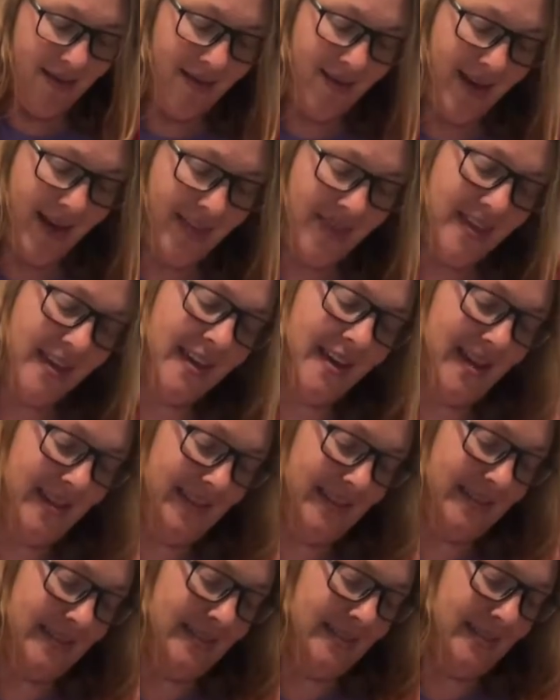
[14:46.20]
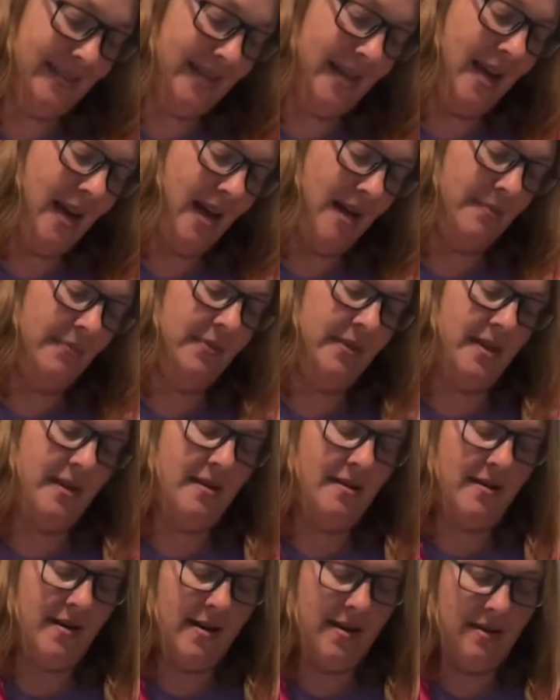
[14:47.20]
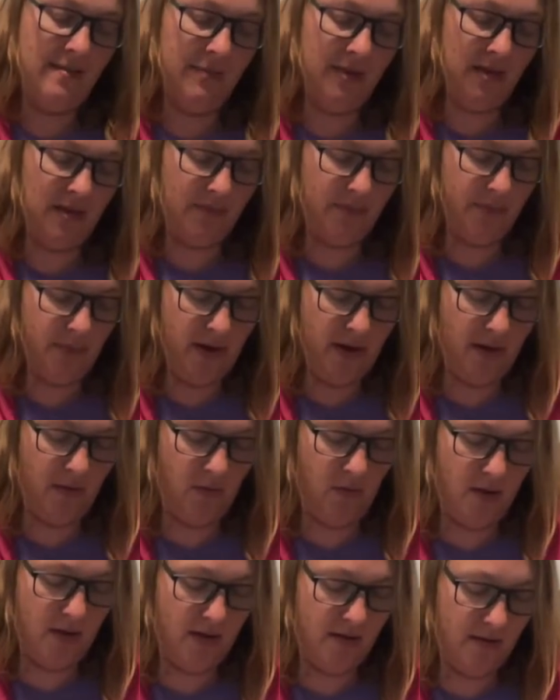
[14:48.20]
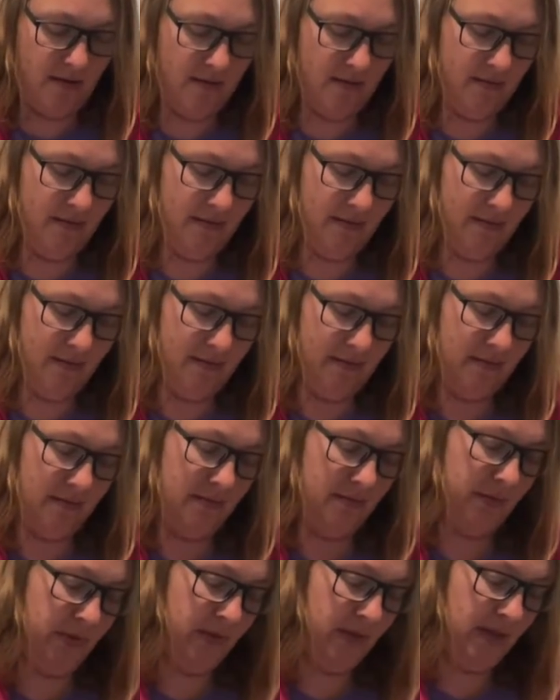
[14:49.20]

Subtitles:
I think on the top layer, I am gonna break one. Put